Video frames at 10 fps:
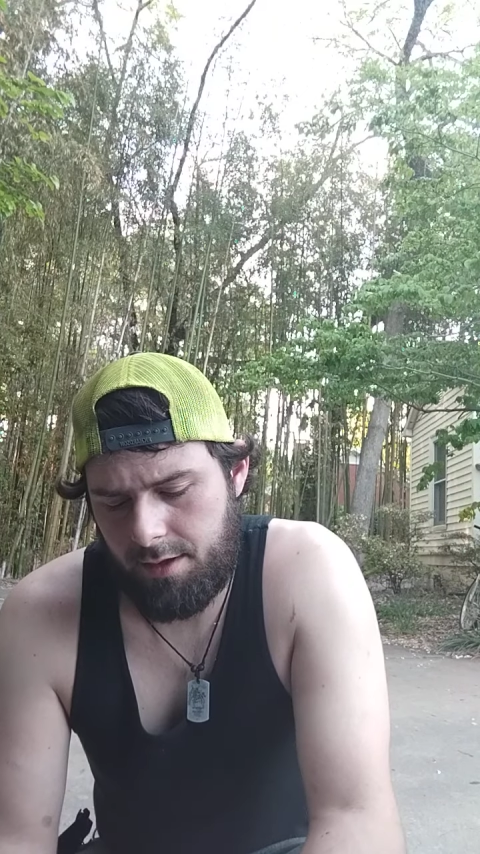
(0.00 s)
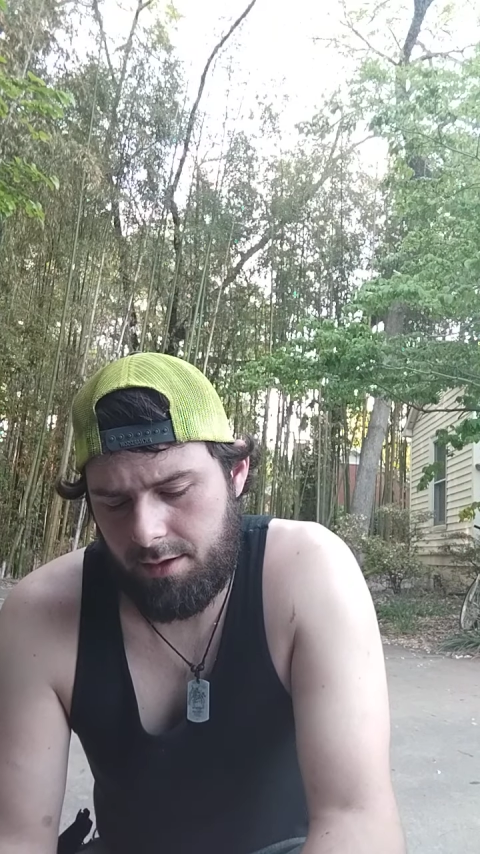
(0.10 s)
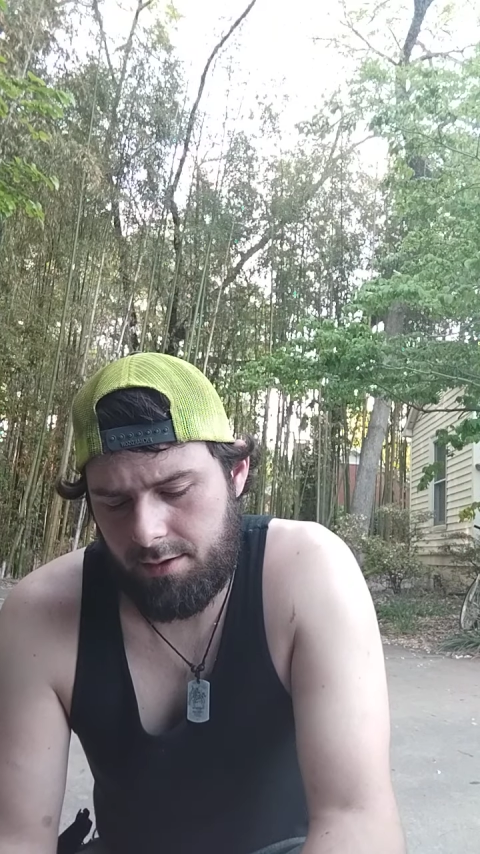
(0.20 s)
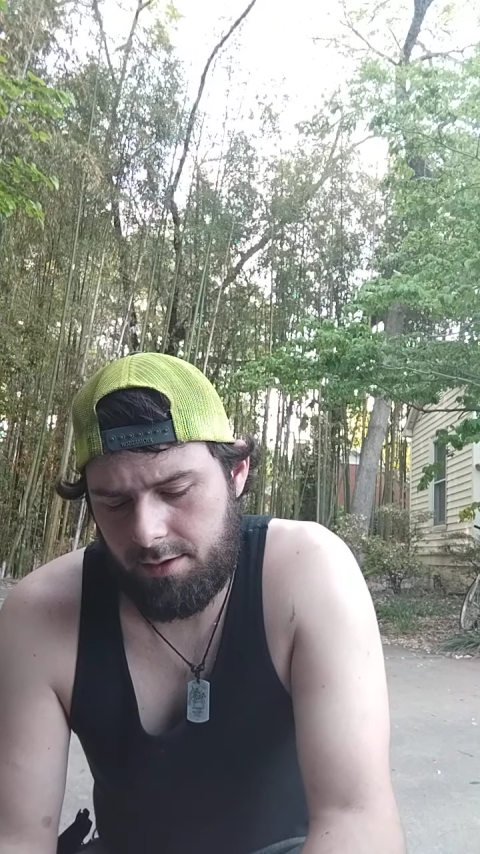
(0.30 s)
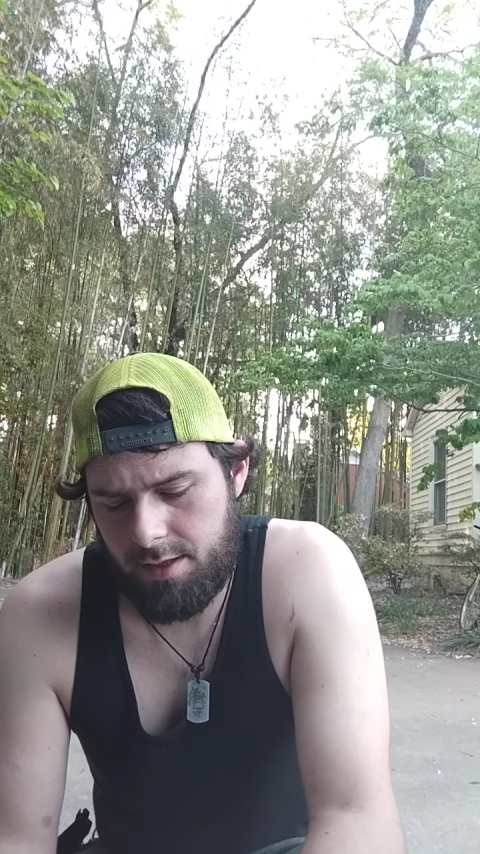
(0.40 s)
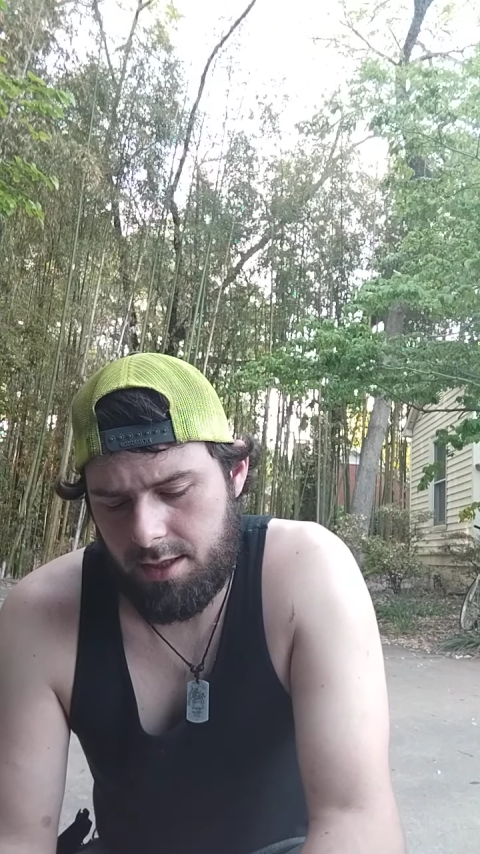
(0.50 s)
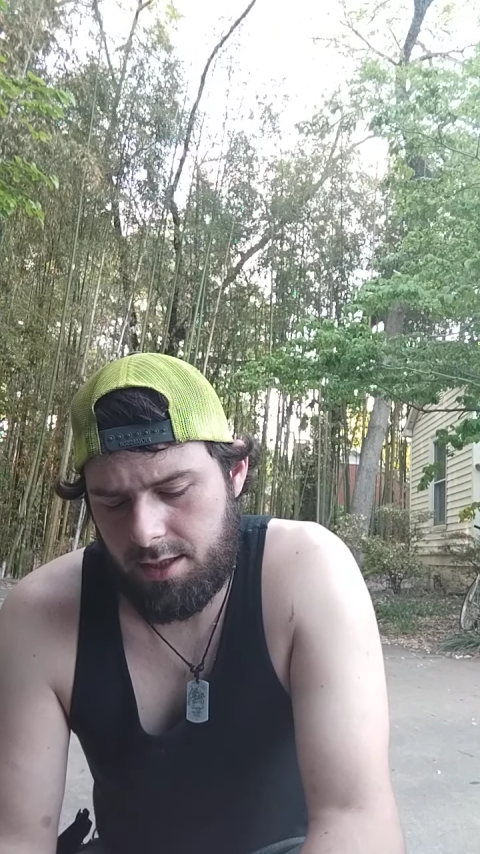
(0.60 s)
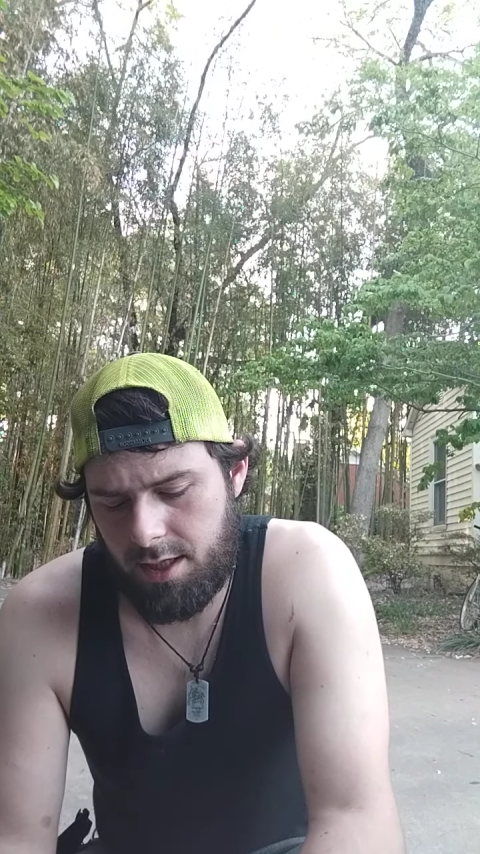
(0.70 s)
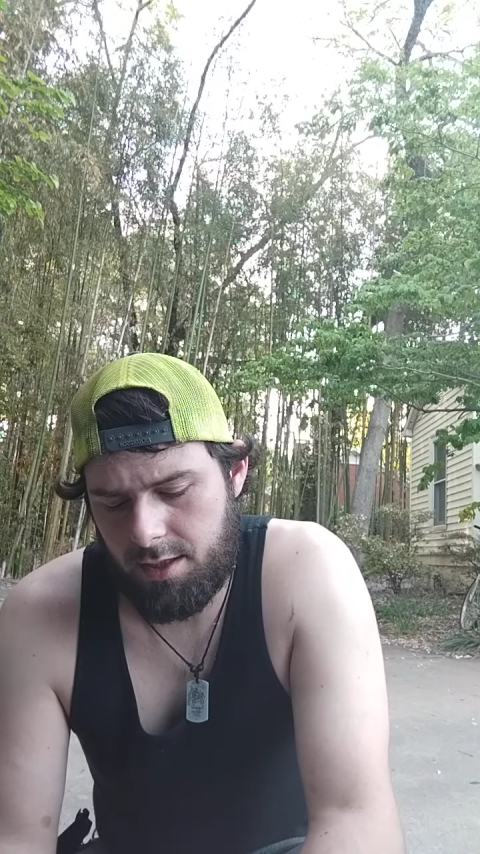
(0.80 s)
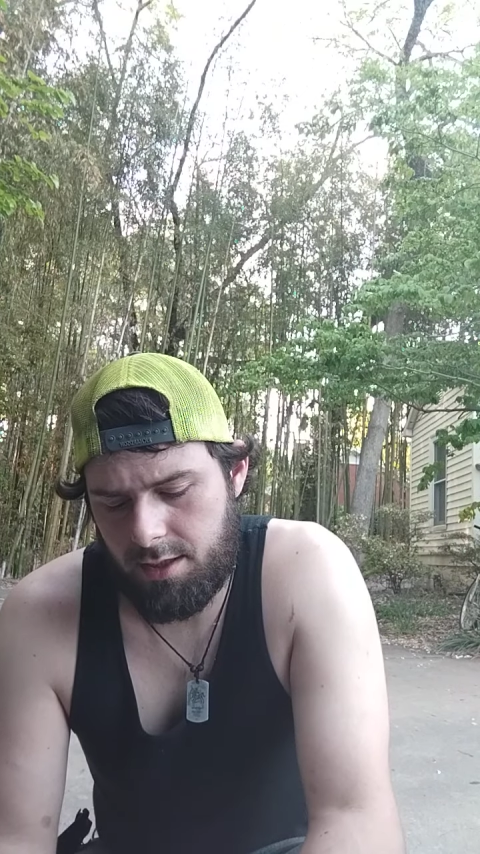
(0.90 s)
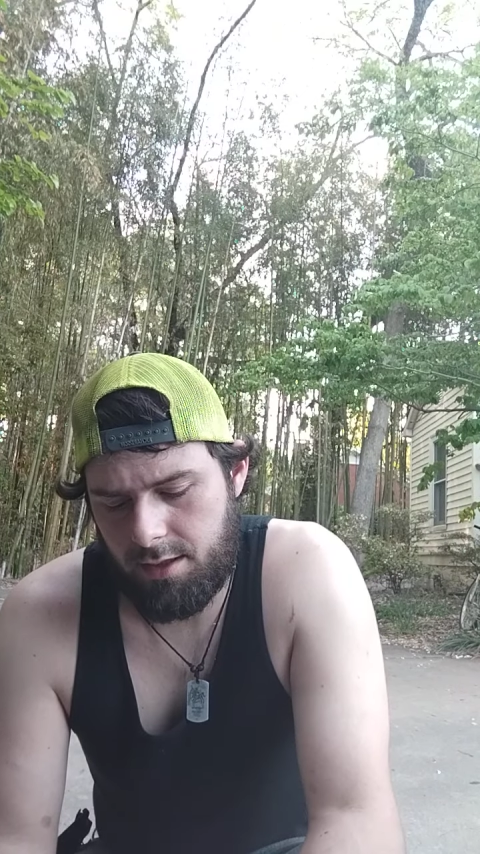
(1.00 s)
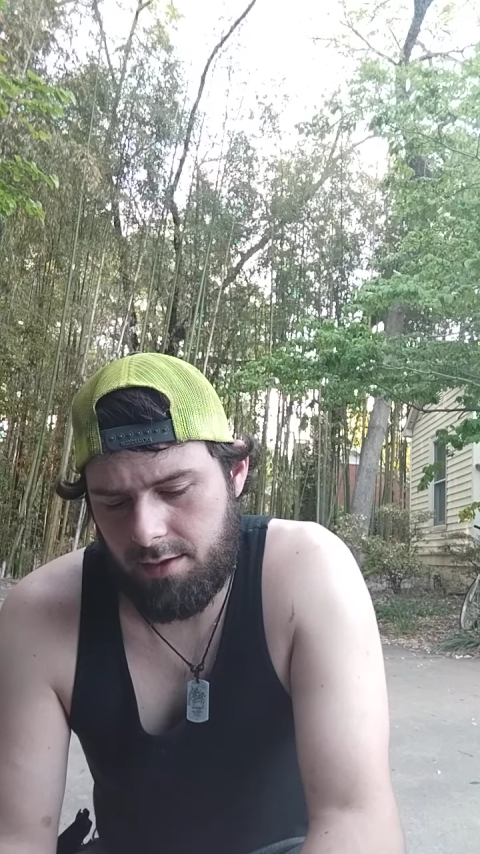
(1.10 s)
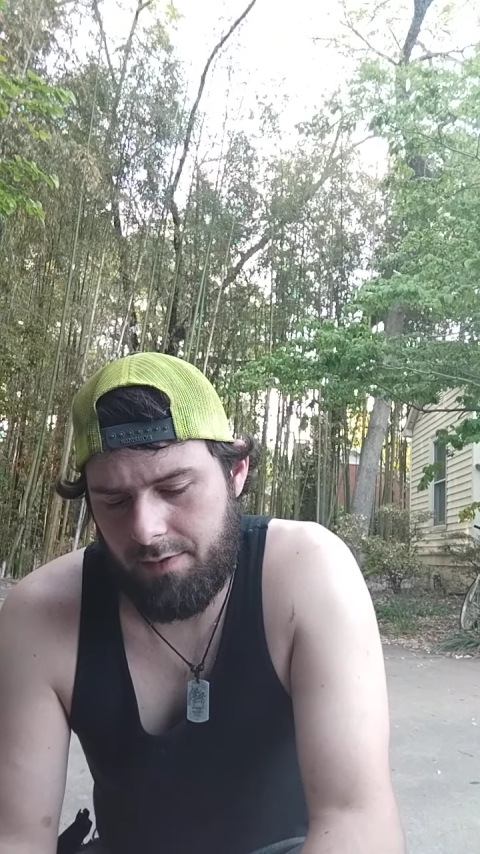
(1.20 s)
Currently changing the